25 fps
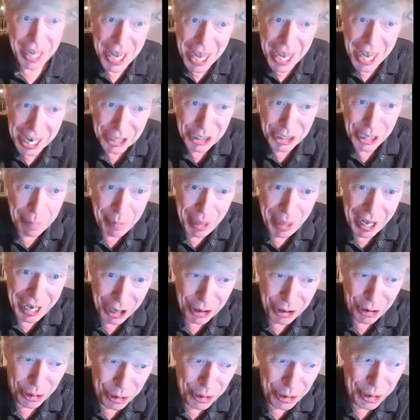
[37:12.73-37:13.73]
except that
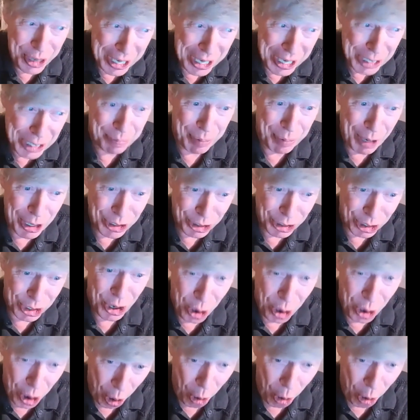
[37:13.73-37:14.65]
I'd heard the expression of